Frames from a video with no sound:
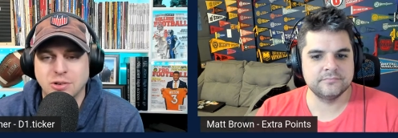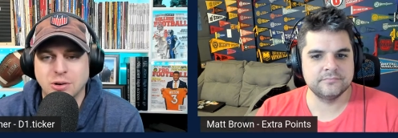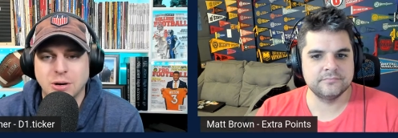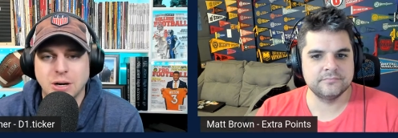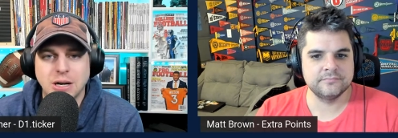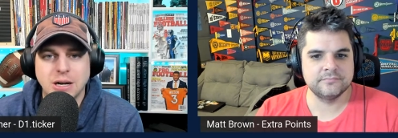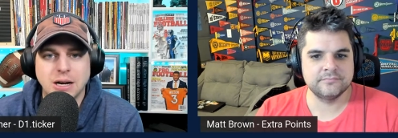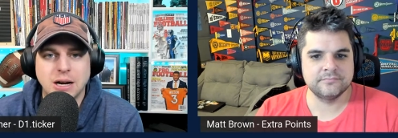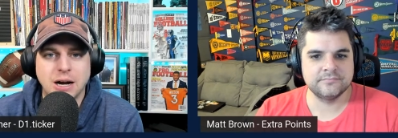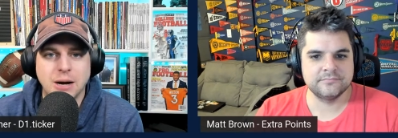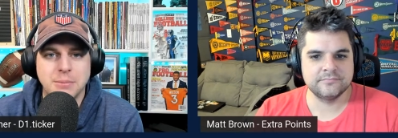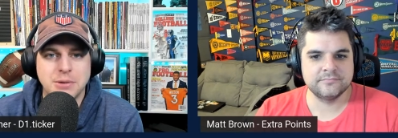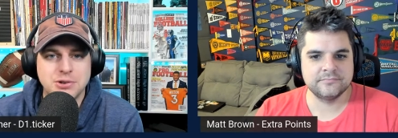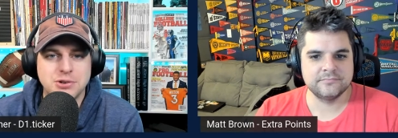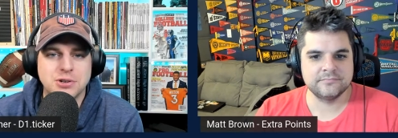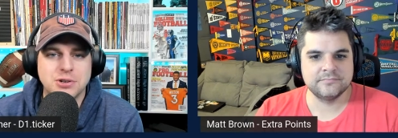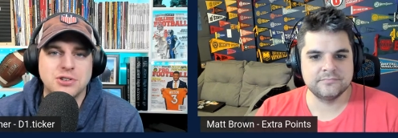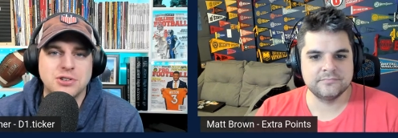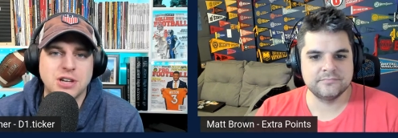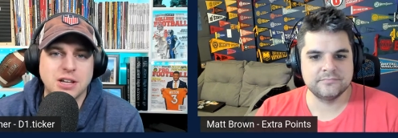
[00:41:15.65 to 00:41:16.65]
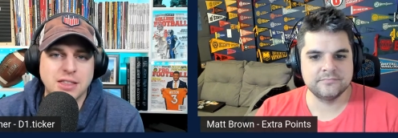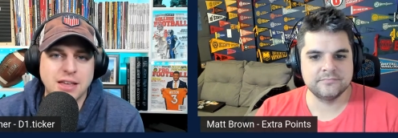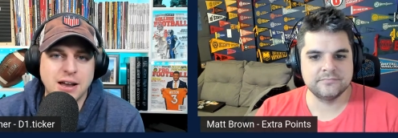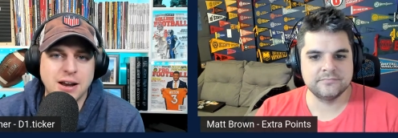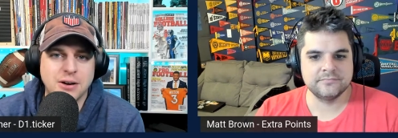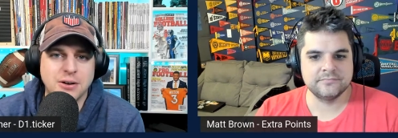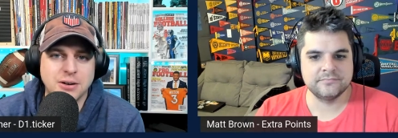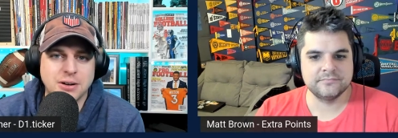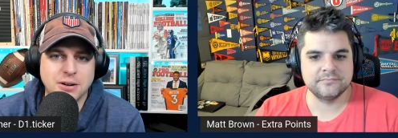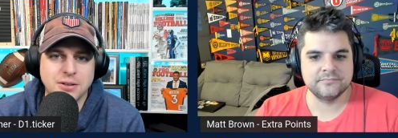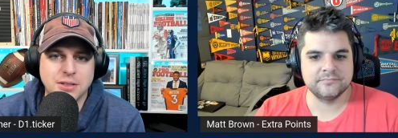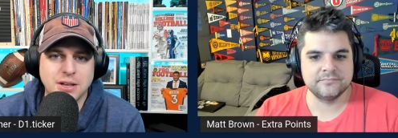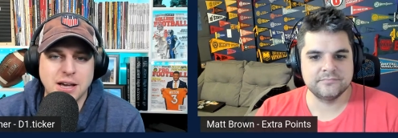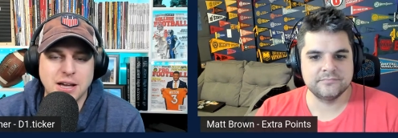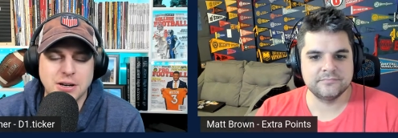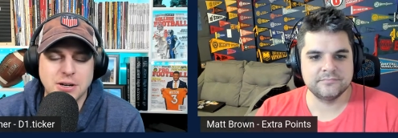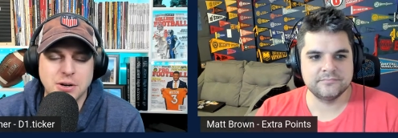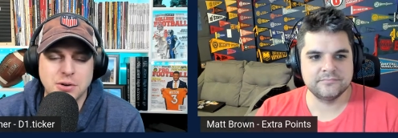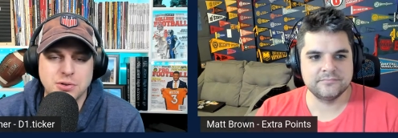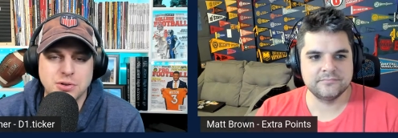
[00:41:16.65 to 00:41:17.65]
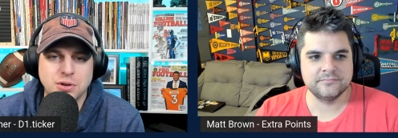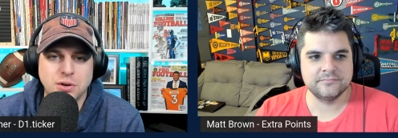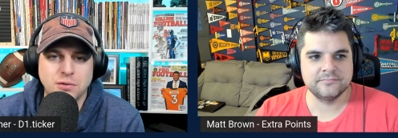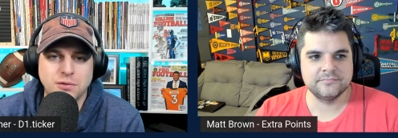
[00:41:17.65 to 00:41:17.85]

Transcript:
Speaker 1: So uh, be sure to check that out on the HeadCoachU